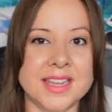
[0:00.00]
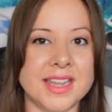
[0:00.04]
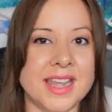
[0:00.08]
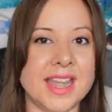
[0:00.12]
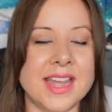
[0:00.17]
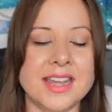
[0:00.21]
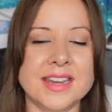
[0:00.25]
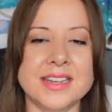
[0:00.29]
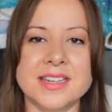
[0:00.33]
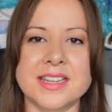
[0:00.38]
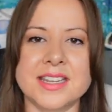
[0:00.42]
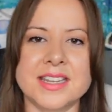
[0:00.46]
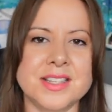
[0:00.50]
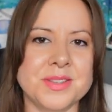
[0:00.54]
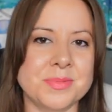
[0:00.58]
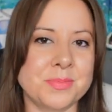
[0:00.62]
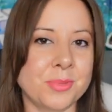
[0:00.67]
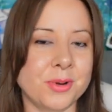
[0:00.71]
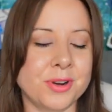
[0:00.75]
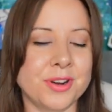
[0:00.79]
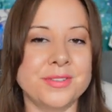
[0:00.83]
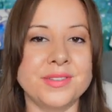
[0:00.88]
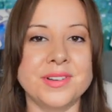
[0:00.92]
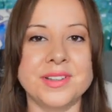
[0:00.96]
And it's
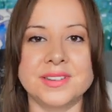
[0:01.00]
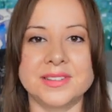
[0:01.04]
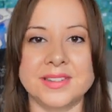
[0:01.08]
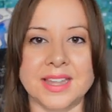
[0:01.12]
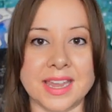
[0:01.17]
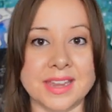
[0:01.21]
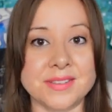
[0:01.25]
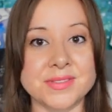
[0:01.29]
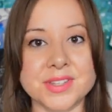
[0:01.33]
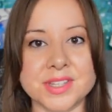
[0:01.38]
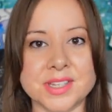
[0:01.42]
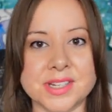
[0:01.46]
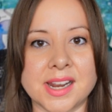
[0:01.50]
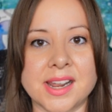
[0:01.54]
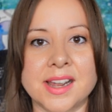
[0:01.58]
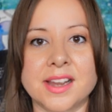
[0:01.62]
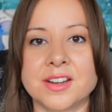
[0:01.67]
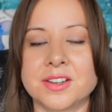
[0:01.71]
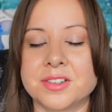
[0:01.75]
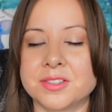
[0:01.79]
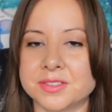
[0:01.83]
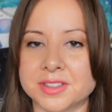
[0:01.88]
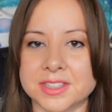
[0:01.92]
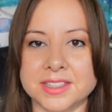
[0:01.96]
more of a
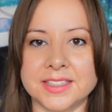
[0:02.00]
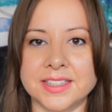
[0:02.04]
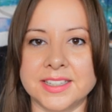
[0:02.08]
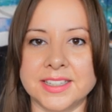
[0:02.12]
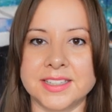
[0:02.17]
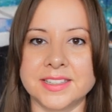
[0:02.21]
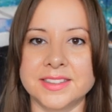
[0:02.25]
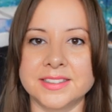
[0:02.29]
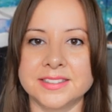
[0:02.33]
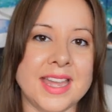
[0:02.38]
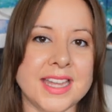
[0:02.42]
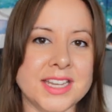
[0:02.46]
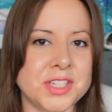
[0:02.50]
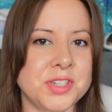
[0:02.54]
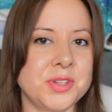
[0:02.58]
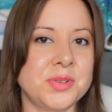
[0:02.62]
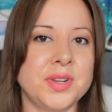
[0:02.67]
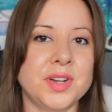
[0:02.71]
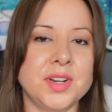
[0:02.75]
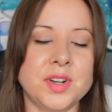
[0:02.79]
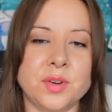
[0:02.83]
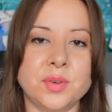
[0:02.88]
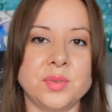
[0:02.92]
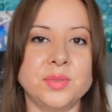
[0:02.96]
lifestyle, really. And you
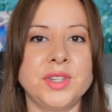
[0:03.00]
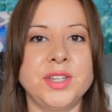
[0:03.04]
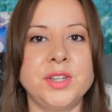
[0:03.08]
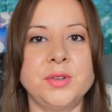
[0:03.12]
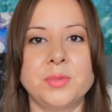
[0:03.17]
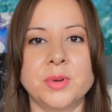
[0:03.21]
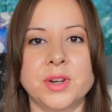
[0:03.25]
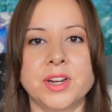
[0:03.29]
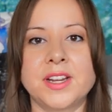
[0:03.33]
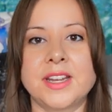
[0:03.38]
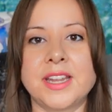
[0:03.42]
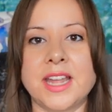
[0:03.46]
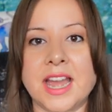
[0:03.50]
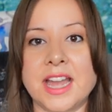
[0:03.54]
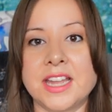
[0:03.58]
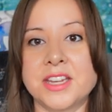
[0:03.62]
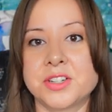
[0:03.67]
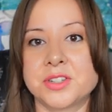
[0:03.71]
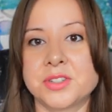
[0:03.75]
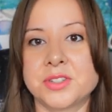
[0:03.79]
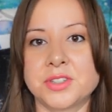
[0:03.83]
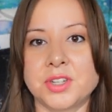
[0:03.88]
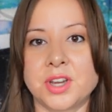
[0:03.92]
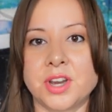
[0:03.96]
can only work at
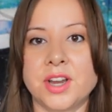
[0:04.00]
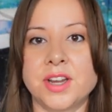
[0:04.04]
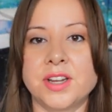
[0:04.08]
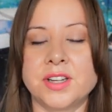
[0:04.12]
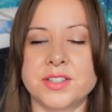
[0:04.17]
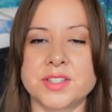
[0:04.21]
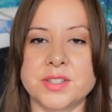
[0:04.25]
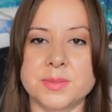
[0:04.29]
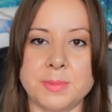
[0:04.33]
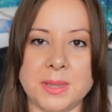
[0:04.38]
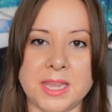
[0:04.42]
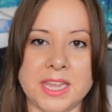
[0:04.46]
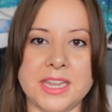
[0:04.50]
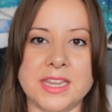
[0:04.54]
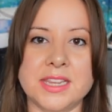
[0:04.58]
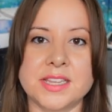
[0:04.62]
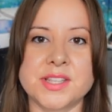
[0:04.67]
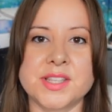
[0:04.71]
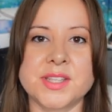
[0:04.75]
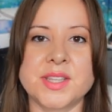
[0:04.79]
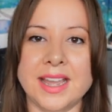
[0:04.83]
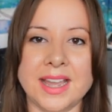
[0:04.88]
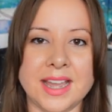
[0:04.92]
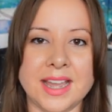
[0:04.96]
your dog's
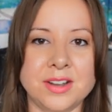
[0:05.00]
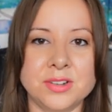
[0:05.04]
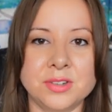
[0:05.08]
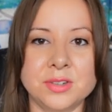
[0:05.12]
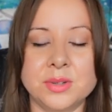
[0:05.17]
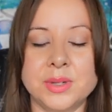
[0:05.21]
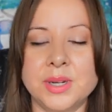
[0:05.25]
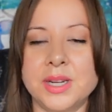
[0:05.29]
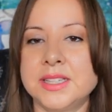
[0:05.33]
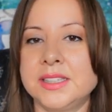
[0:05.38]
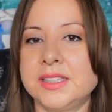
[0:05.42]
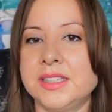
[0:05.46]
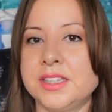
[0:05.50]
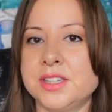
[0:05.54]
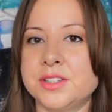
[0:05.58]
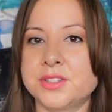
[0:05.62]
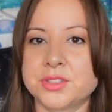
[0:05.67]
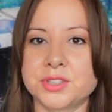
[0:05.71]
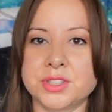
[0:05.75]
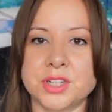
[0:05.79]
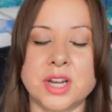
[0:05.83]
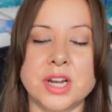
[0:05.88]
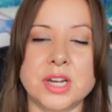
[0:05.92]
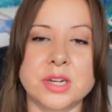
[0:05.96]
pace. How quickly your
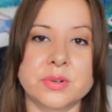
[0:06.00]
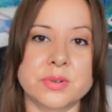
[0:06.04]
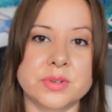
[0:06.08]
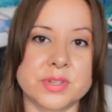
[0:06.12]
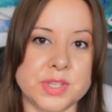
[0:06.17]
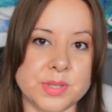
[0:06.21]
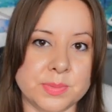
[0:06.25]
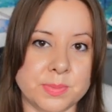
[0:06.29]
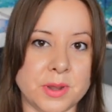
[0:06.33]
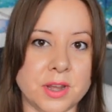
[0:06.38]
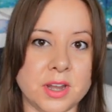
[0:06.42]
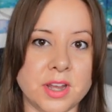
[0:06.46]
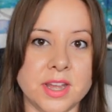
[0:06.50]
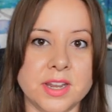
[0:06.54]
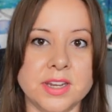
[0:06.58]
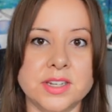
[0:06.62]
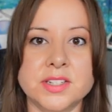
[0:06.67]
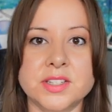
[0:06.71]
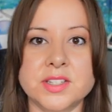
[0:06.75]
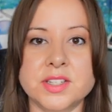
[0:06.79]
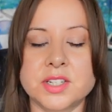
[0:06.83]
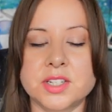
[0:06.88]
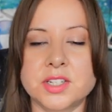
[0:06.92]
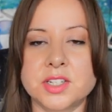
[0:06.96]
dog
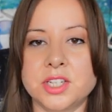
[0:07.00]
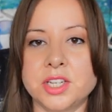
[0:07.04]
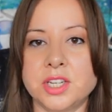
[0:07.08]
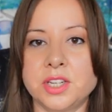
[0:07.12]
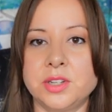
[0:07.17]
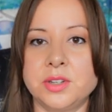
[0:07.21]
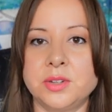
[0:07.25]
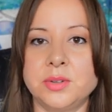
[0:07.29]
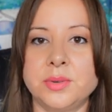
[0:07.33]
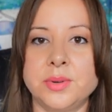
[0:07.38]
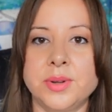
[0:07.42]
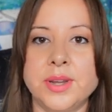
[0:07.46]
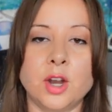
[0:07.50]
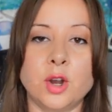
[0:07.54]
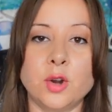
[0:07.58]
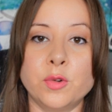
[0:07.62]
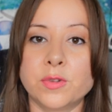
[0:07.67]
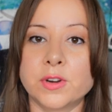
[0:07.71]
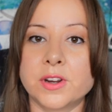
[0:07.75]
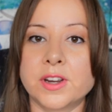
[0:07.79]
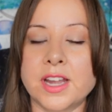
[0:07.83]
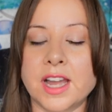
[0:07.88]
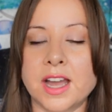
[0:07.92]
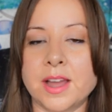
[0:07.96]
responds to
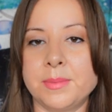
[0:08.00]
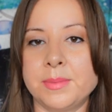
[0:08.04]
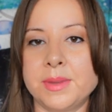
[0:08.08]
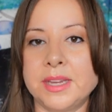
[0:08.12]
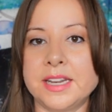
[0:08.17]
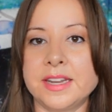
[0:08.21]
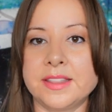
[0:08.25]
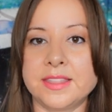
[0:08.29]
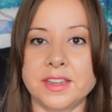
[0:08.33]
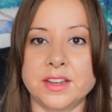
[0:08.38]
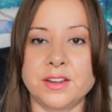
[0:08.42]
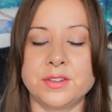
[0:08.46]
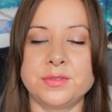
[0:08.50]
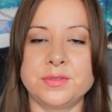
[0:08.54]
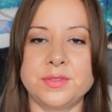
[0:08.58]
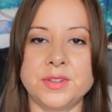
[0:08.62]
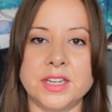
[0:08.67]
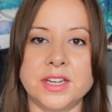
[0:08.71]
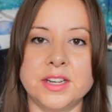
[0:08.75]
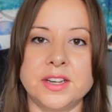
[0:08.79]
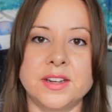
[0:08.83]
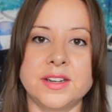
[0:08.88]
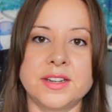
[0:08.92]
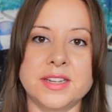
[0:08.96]
overcoming their
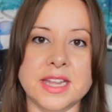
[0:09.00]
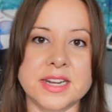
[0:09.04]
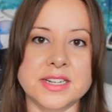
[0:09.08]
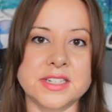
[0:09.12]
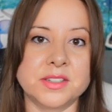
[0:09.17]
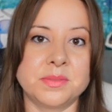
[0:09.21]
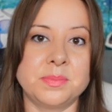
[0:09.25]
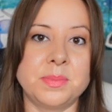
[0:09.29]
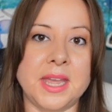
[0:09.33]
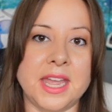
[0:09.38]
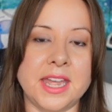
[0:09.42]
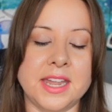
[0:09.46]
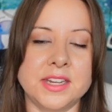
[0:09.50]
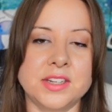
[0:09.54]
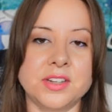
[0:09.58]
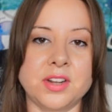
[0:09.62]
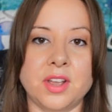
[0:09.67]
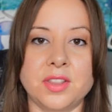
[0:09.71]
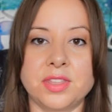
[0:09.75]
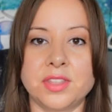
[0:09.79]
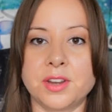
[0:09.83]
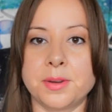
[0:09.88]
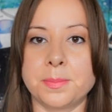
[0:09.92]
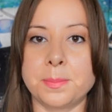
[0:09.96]
fear can depend
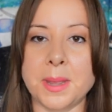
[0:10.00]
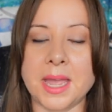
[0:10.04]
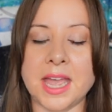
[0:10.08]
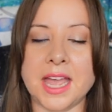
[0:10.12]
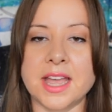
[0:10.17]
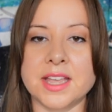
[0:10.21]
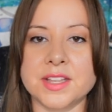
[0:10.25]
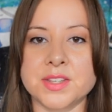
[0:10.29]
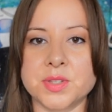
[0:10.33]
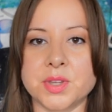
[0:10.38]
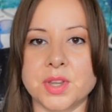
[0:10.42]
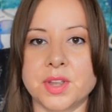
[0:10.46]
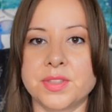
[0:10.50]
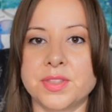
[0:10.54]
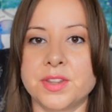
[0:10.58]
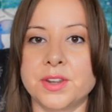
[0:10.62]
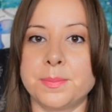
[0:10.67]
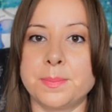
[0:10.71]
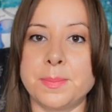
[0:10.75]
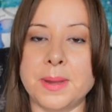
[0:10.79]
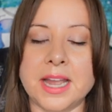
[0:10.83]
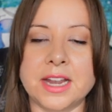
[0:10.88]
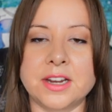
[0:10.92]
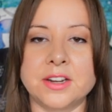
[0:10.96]
on their past, on their
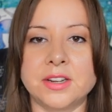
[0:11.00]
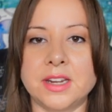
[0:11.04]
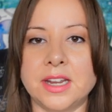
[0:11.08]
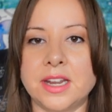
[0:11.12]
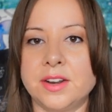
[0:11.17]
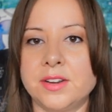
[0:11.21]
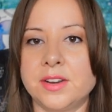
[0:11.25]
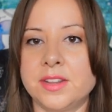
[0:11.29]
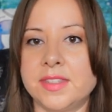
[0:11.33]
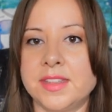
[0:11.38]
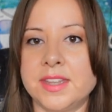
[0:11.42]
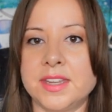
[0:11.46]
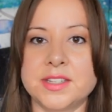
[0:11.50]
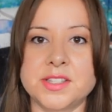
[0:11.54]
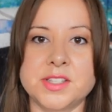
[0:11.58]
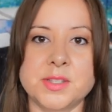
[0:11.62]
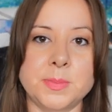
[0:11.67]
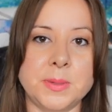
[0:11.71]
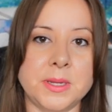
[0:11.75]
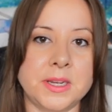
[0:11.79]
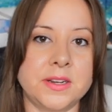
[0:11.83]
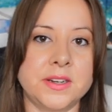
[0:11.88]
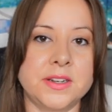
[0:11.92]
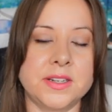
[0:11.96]
background, the
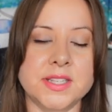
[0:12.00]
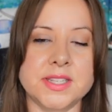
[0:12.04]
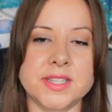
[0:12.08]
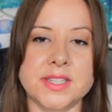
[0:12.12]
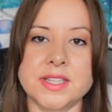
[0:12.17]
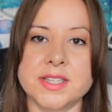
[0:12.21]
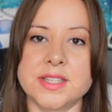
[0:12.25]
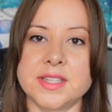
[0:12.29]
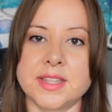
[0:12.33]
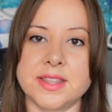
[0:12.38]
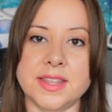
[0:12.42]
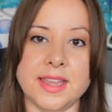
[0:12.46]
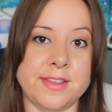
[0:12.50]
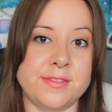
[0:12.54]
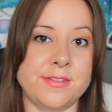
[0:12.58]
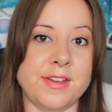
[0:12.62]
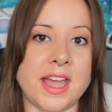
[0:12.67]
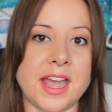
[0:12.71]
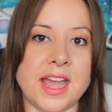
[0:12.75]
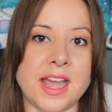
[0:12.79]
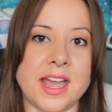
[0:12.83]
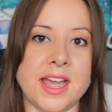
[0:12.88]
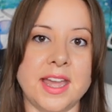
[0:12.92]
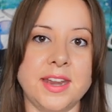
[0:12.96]
experiences they've
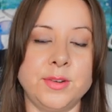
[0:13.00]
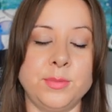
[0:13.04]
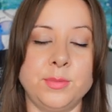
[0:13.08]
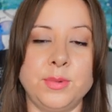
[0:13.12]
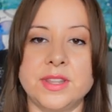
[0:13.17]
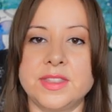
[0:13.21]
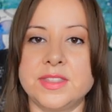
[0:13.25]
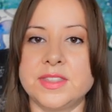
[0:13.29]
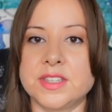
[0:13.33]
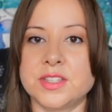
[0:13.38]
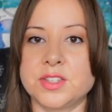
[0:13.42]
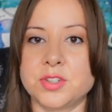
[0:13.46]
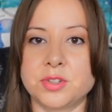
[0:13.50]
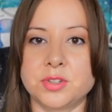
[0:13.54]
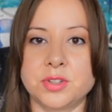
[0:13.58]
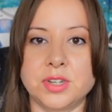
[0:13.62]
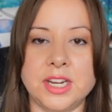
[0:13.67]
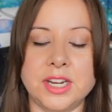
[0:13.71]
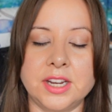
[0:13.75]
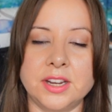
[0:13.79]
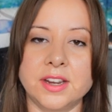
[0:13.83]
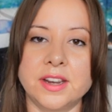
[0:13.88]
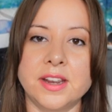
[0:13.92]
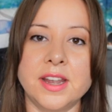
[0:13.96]
had with this
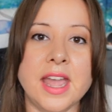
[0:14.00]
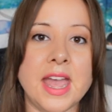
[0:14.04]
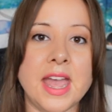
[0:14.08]
trigger,